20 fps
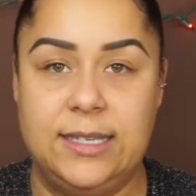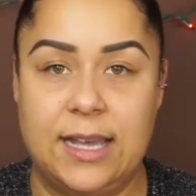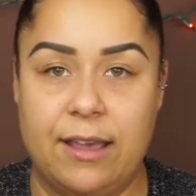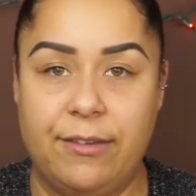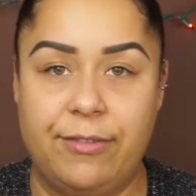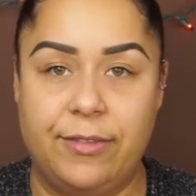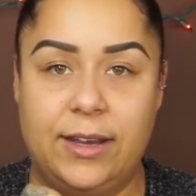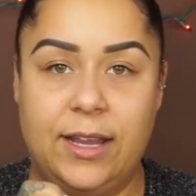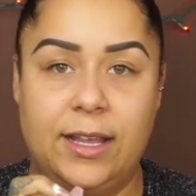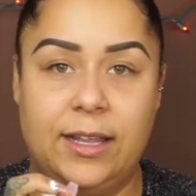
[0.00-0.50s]

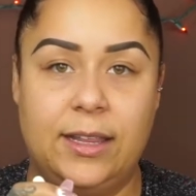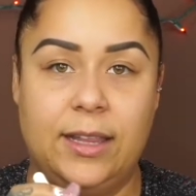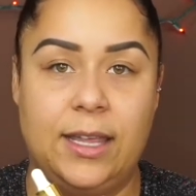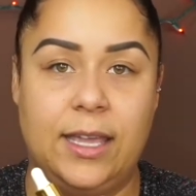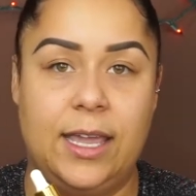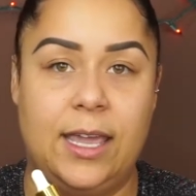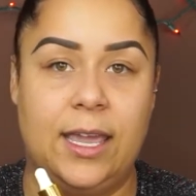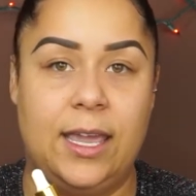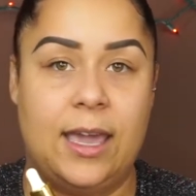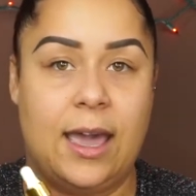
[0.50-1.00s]

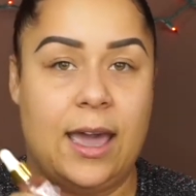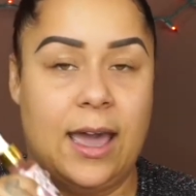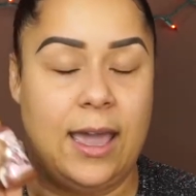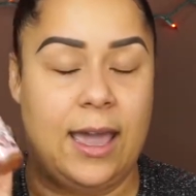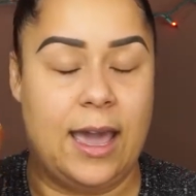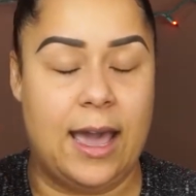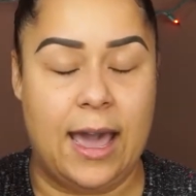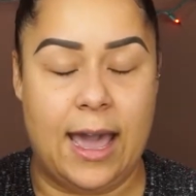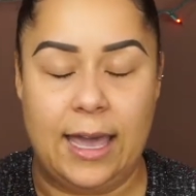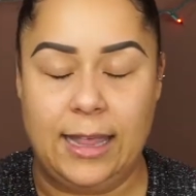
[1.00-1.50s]
definitely I
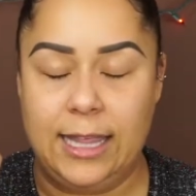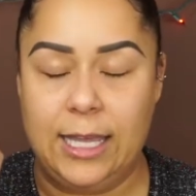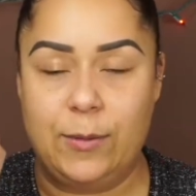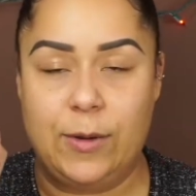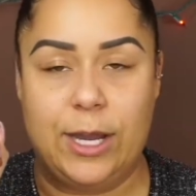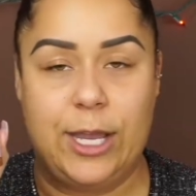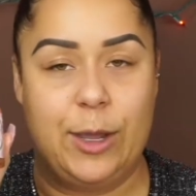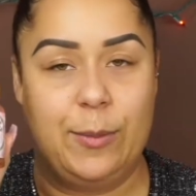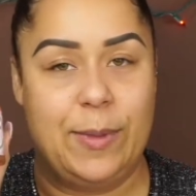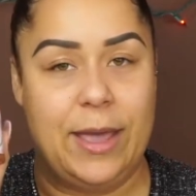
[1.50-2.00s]
highly
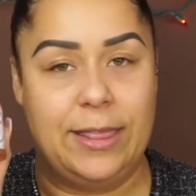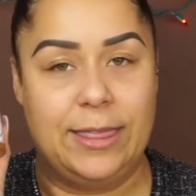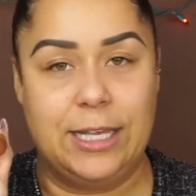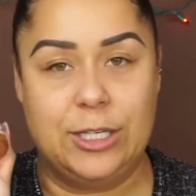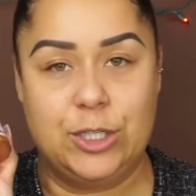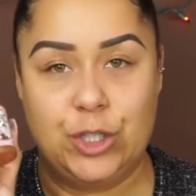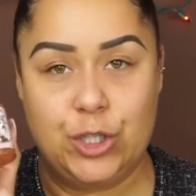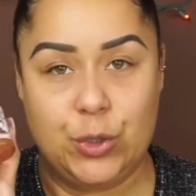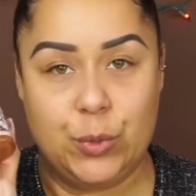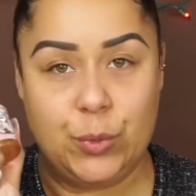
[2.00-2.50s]
recommend
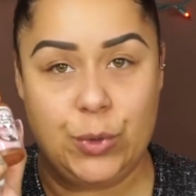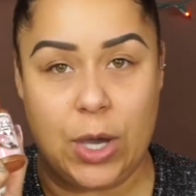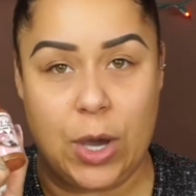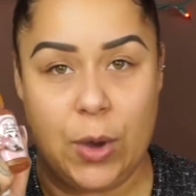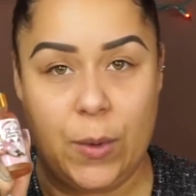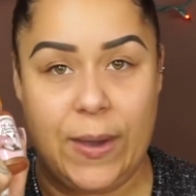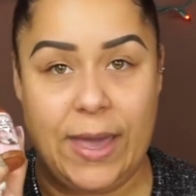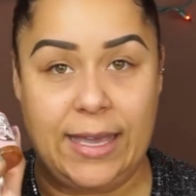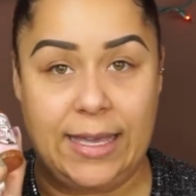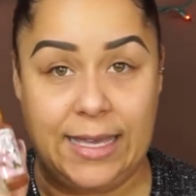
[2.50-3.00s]
that you
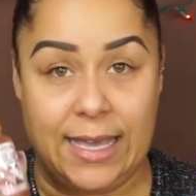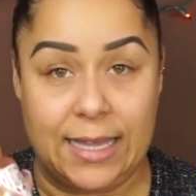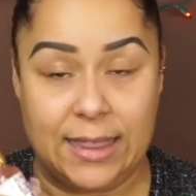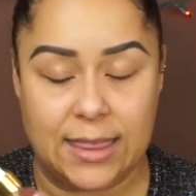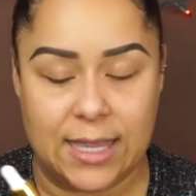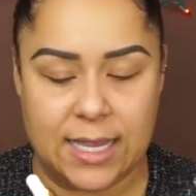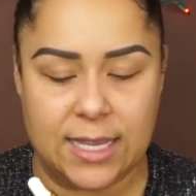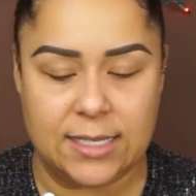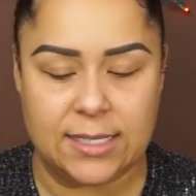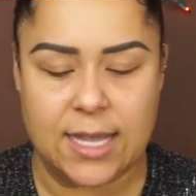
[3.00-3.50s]
go and
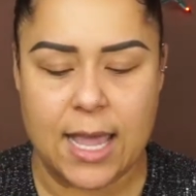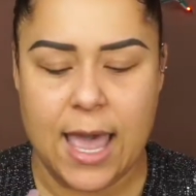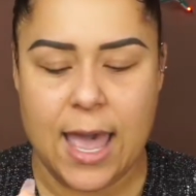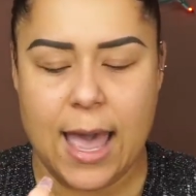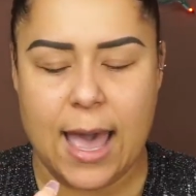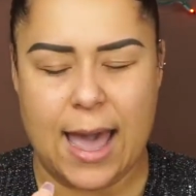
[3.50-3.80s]
get this.